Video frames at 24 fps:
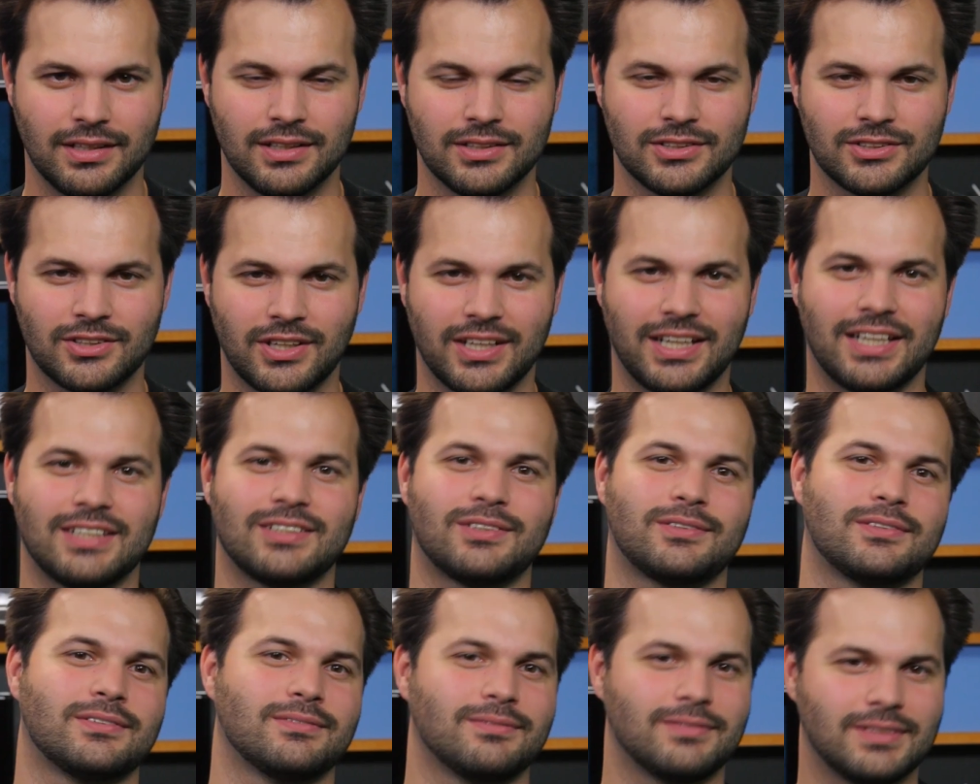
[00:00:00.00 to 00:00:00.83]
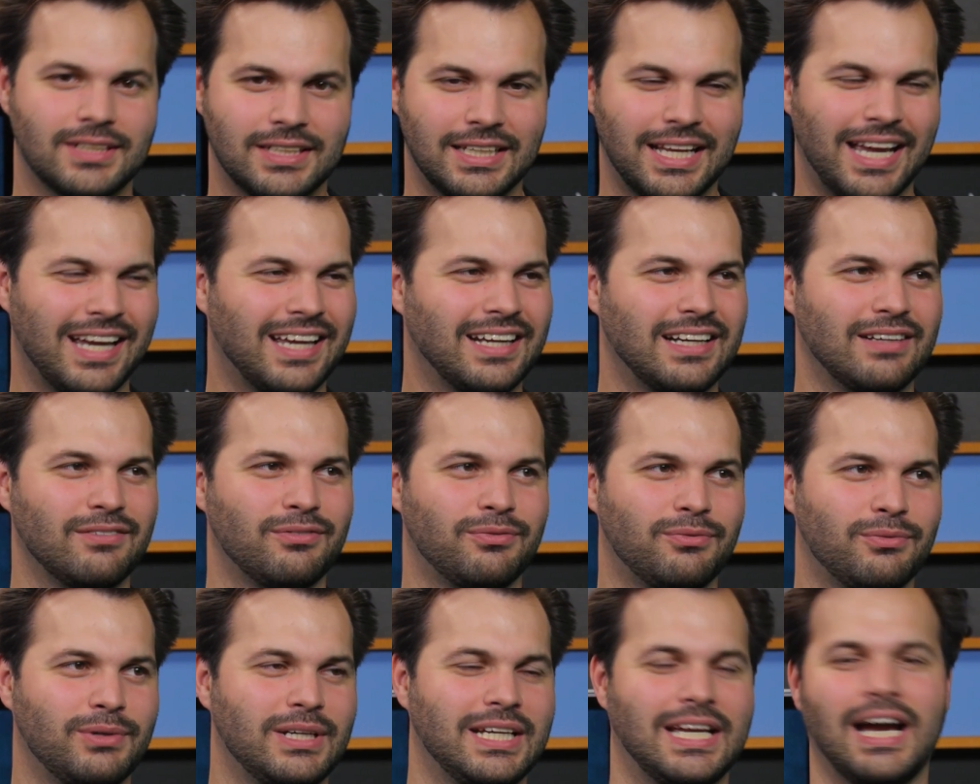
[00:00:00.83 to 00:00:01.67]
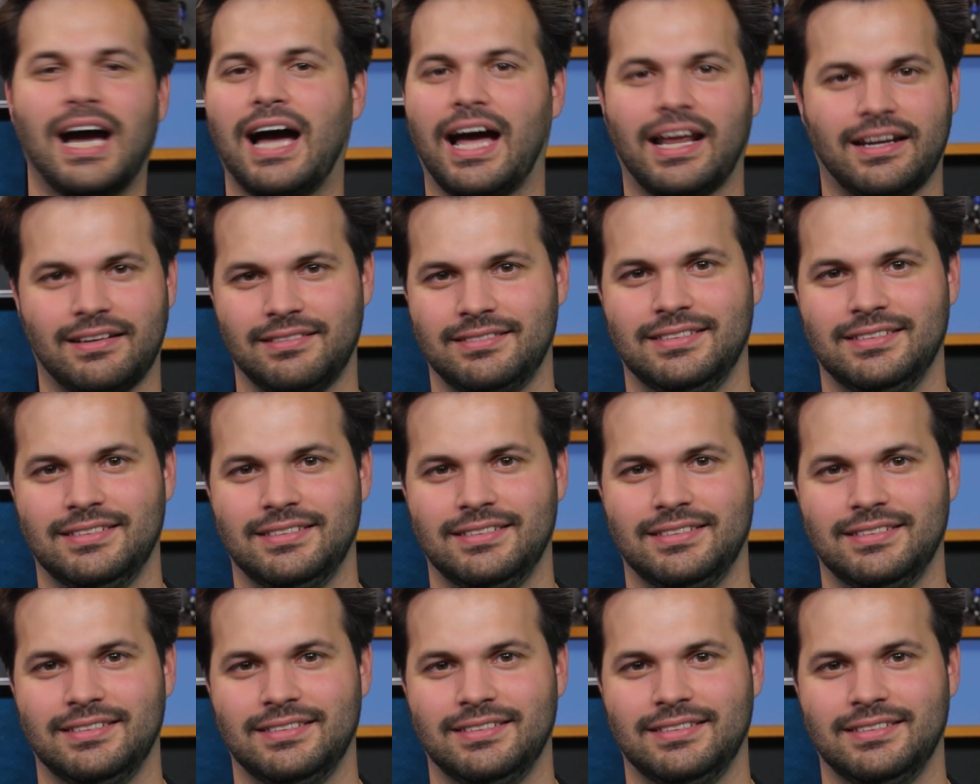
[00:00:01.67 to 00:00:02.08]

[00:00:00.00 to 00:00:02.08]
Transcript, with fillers: So I guess the negative we got.